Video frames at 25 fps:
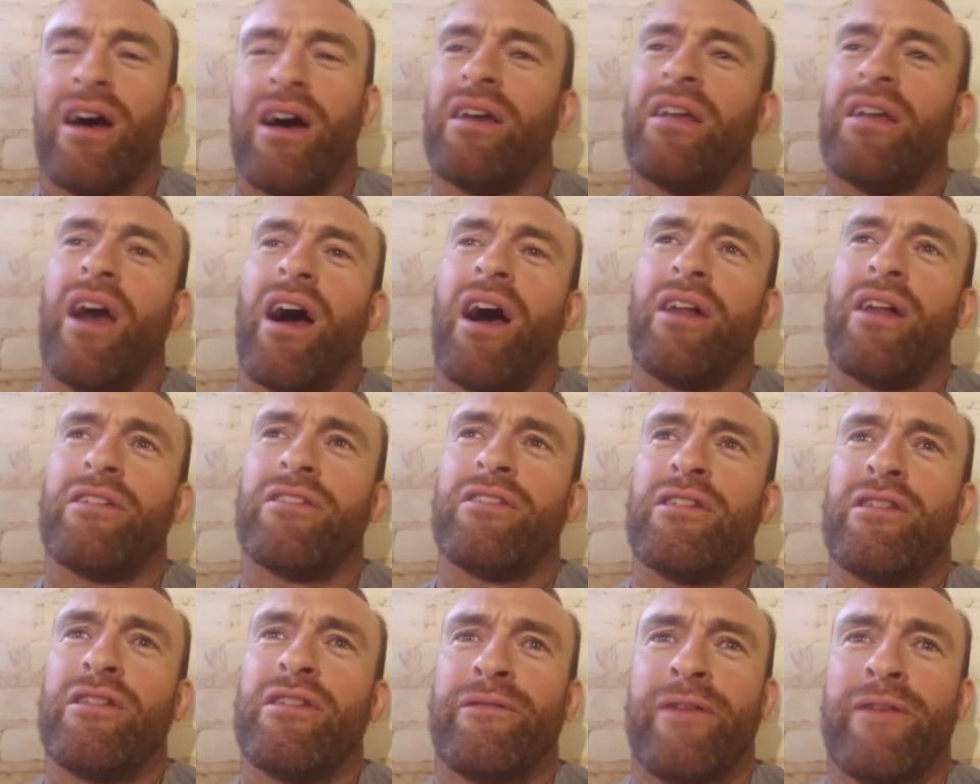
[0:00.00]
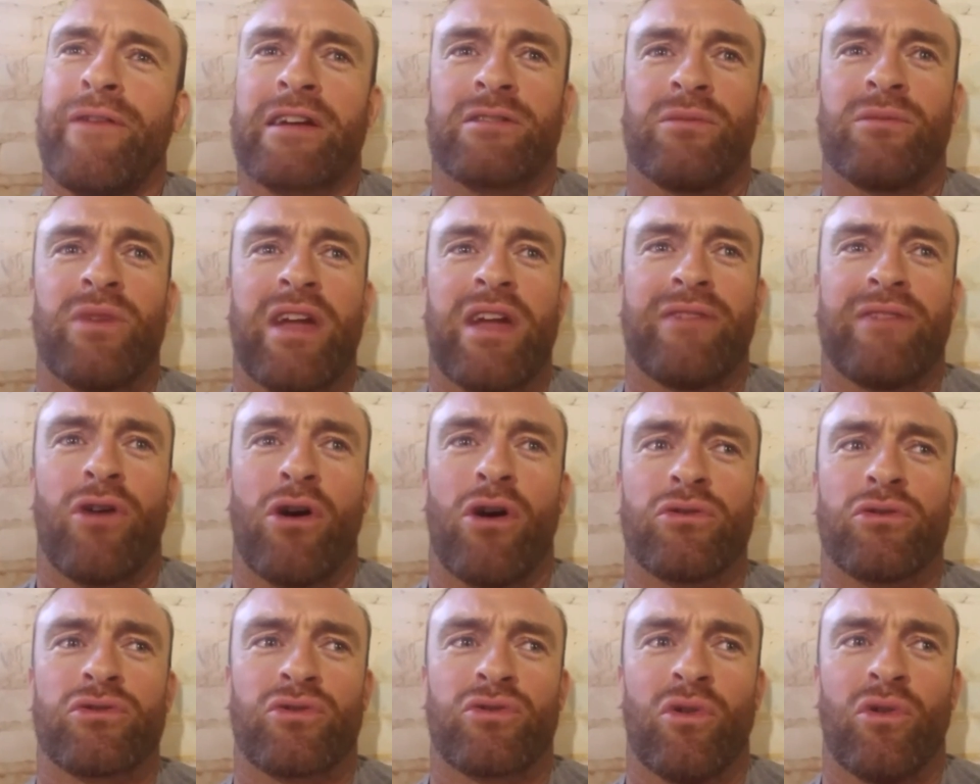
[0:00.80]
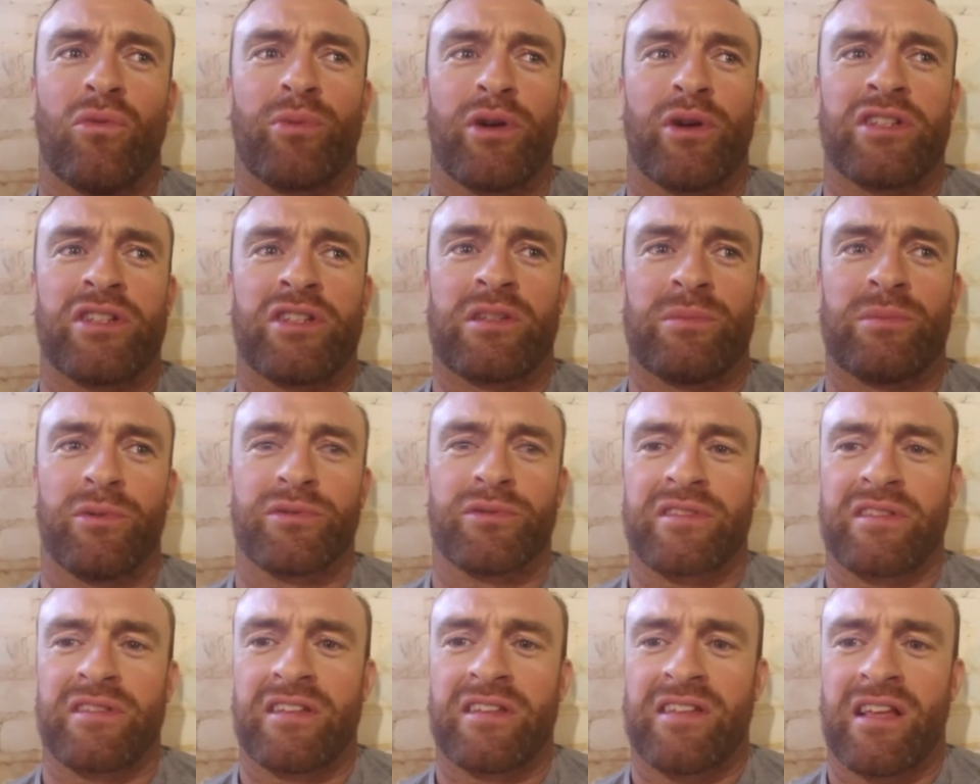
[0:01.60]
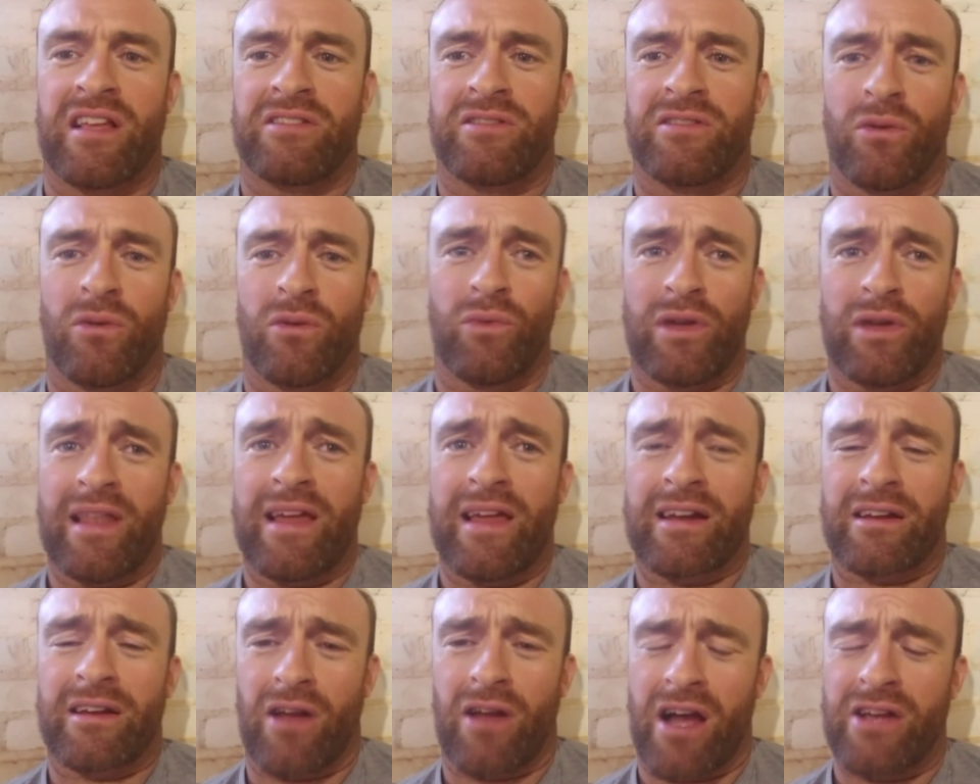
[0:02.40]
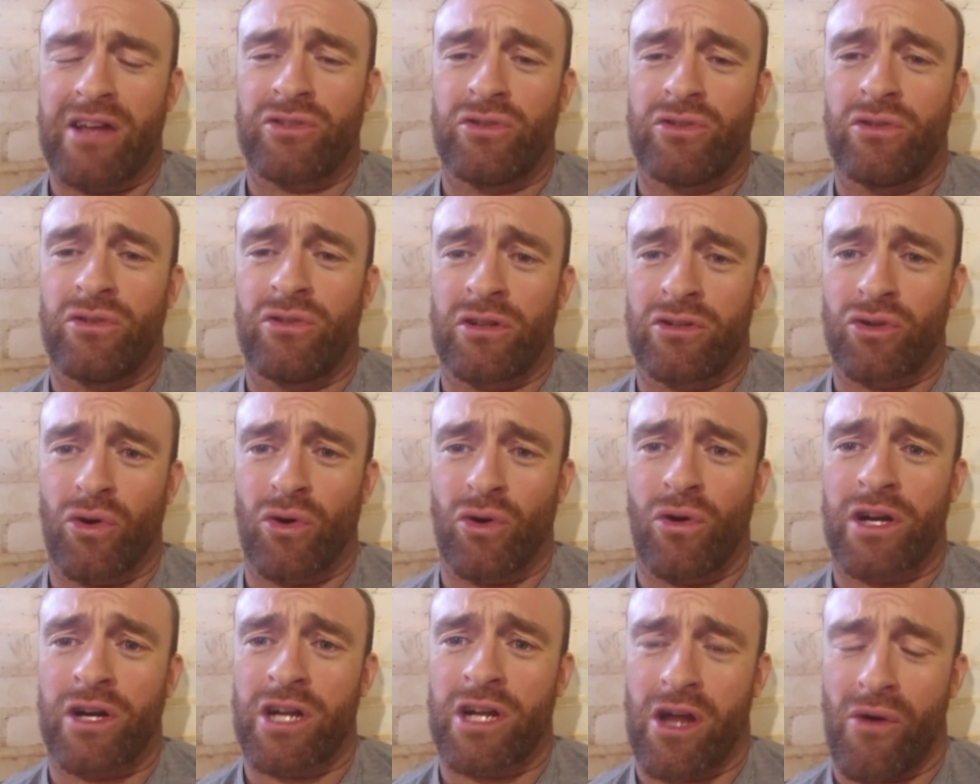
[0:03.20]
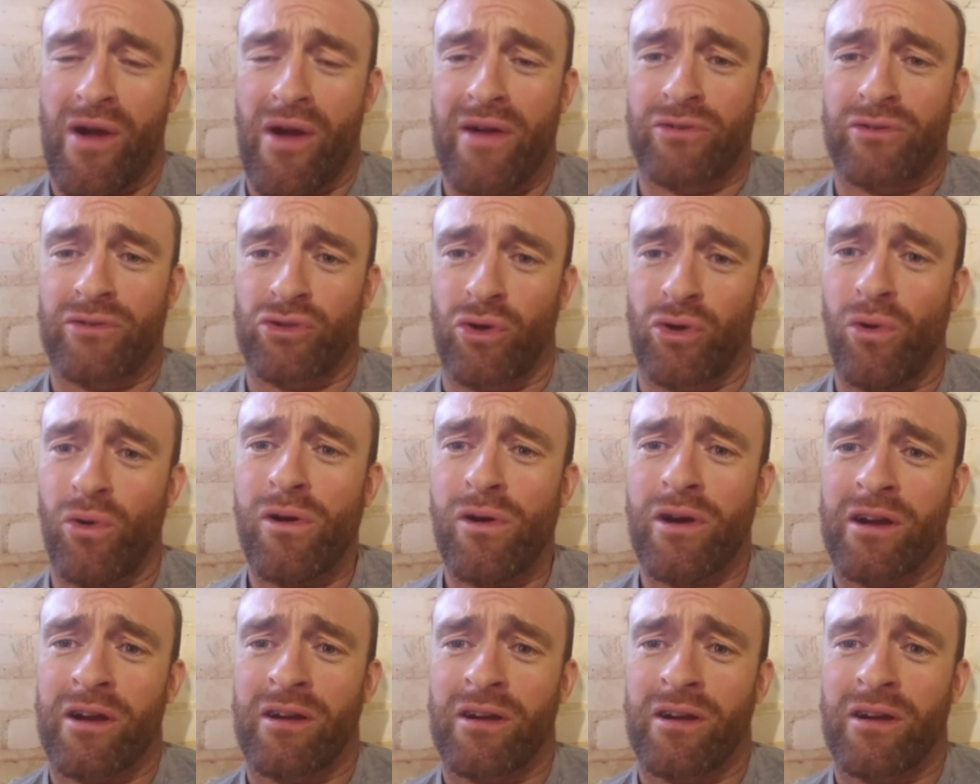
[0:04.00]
Other than the fact that we have old school principles in the sense that we let guys who can talk go out and talk.